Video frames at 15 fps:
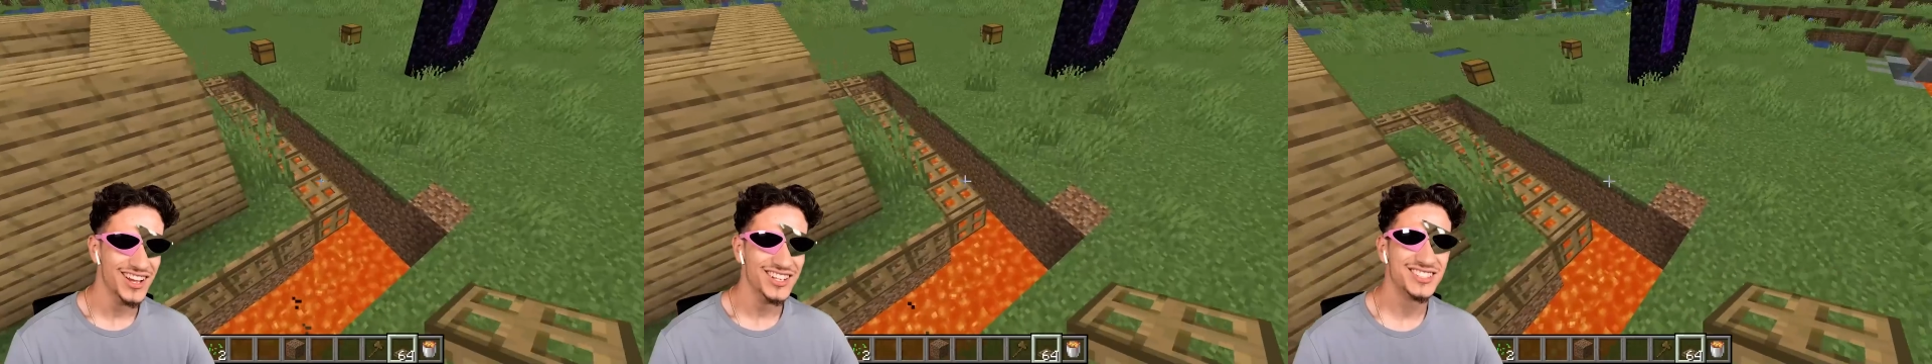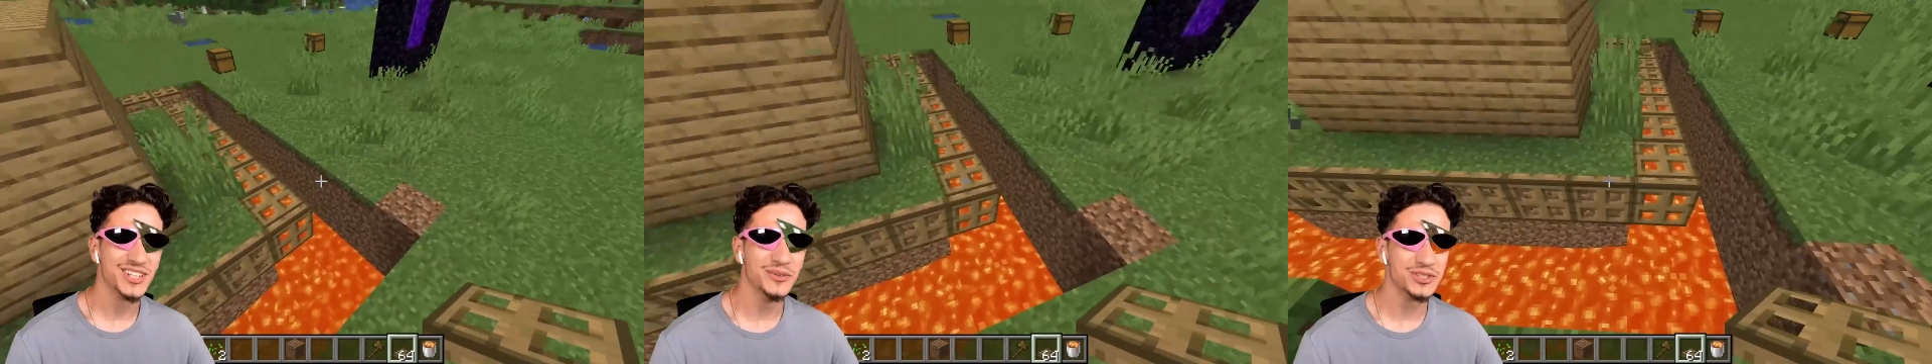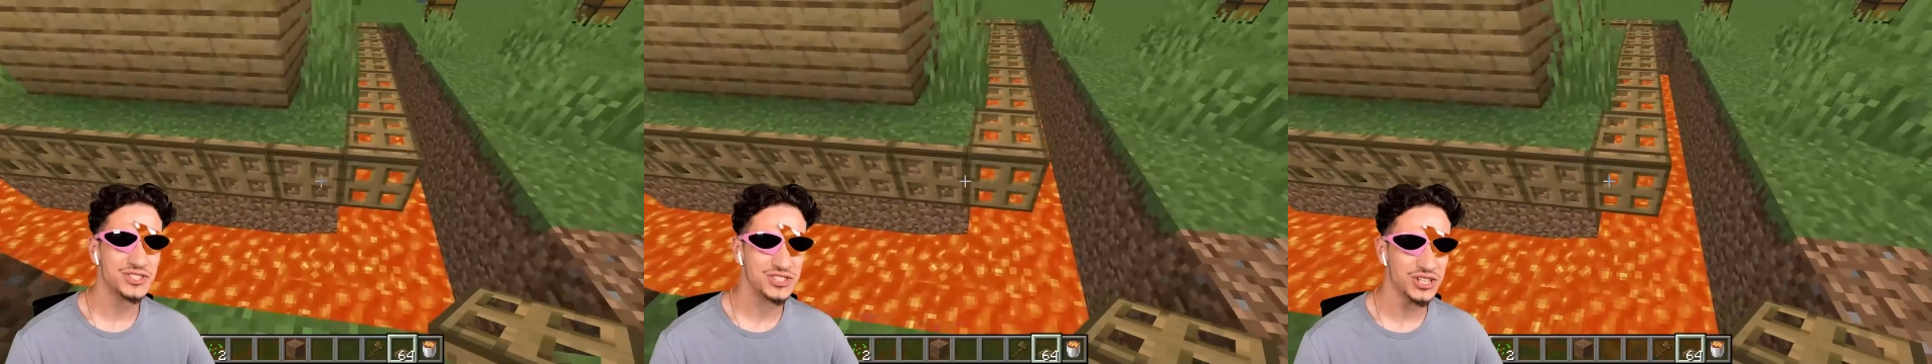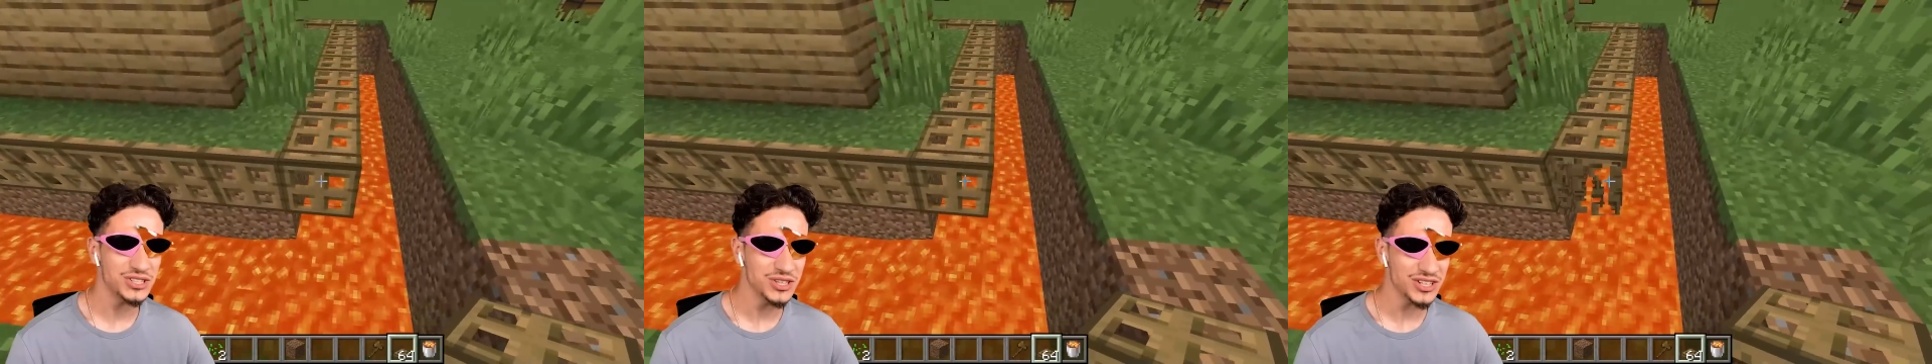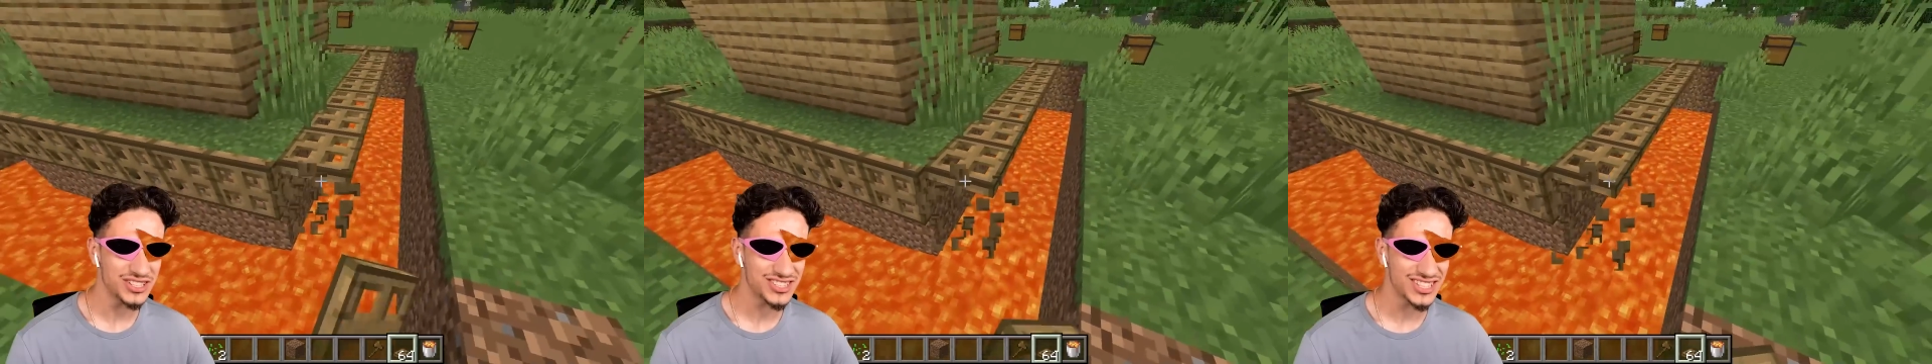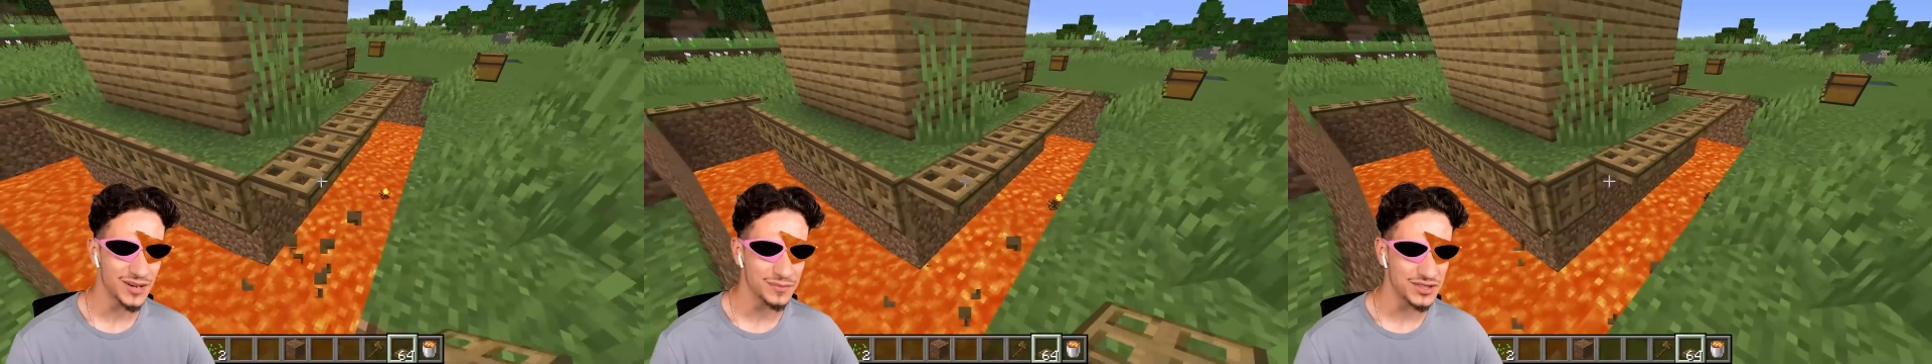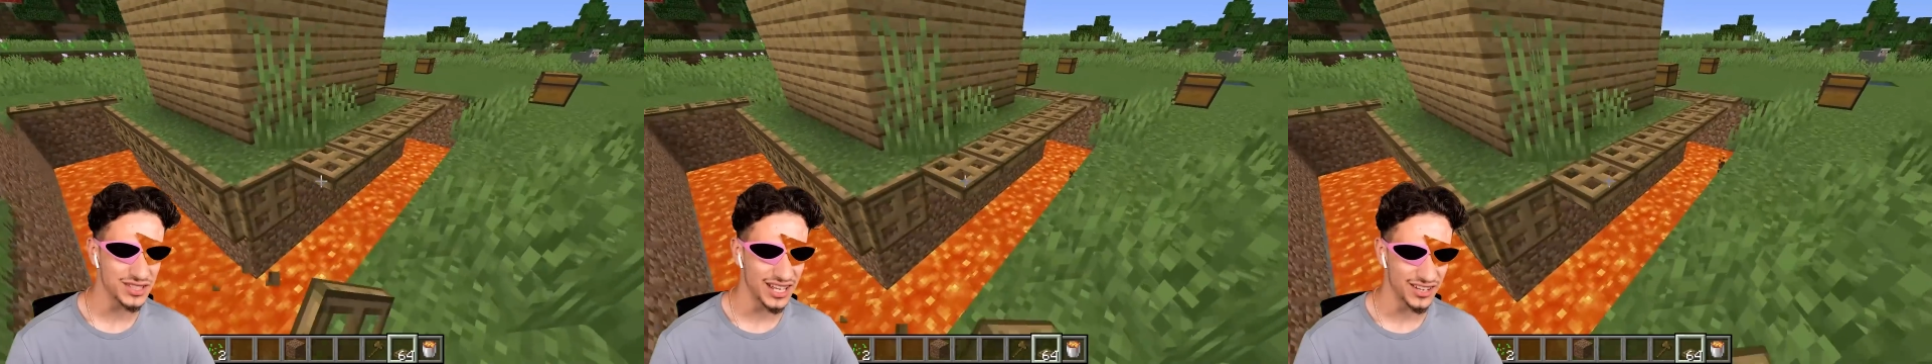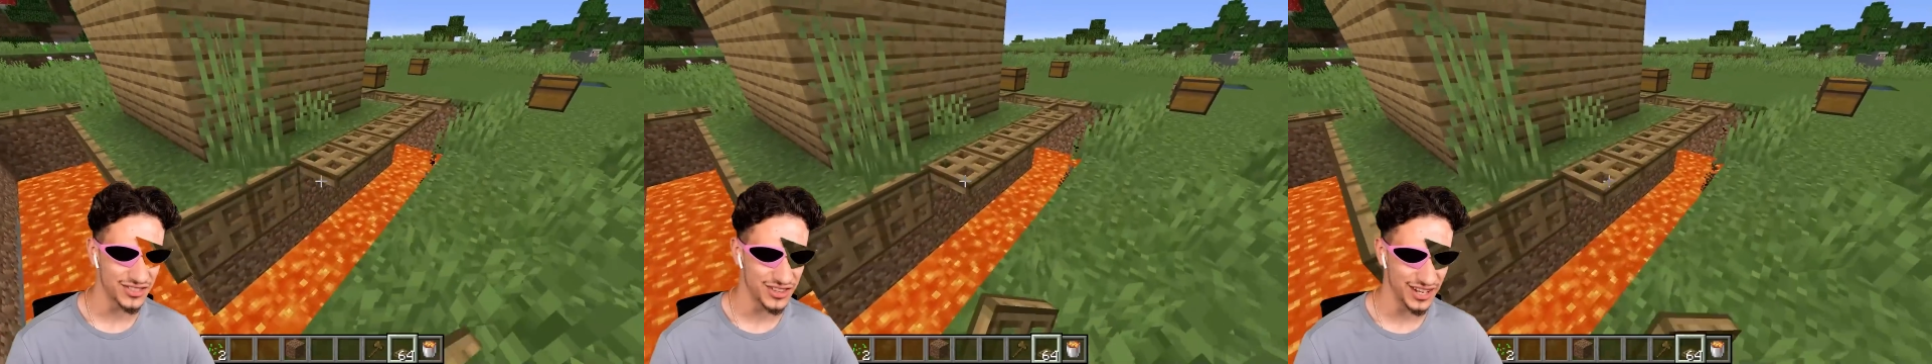So it should look something
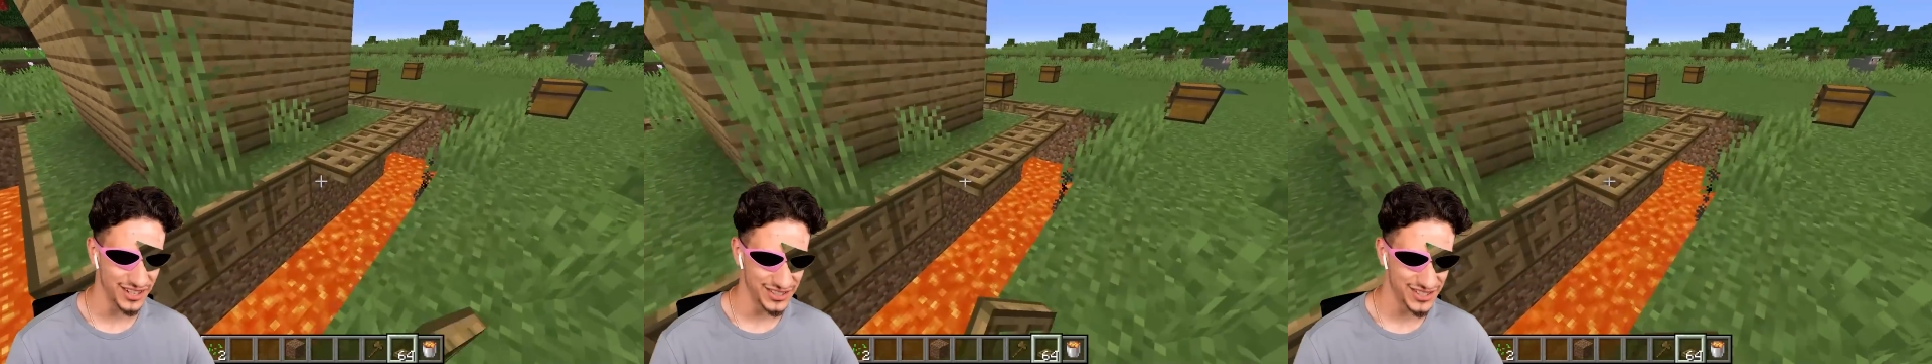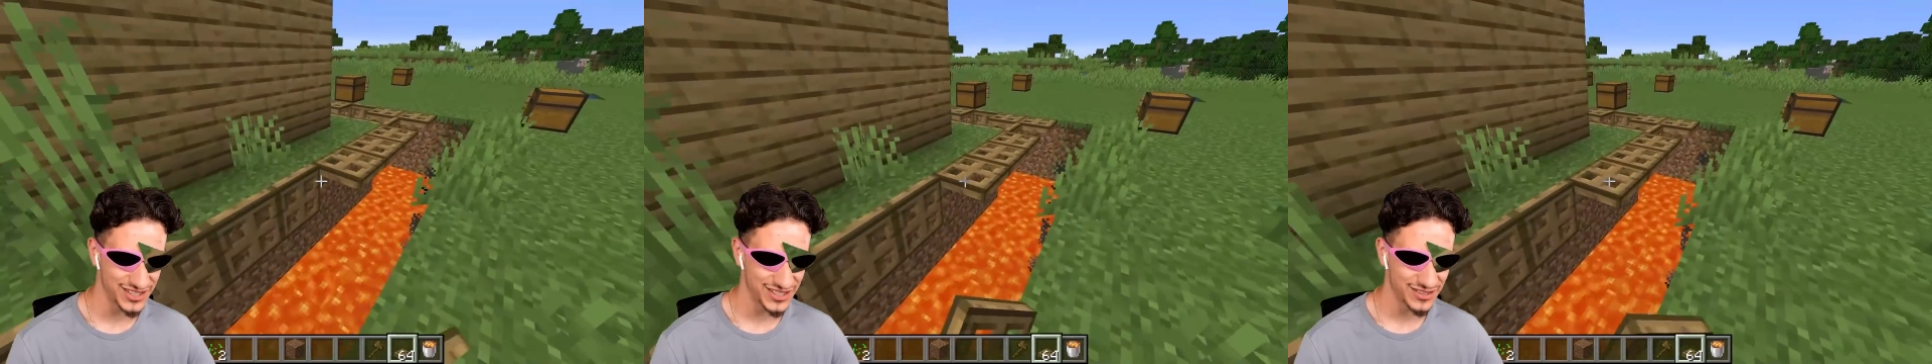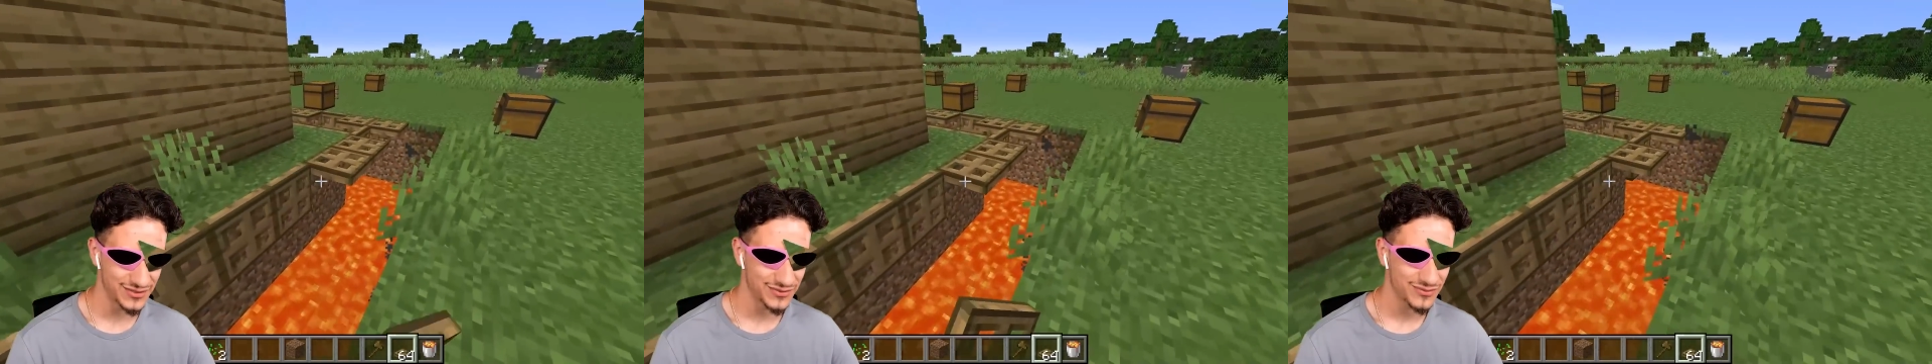like this.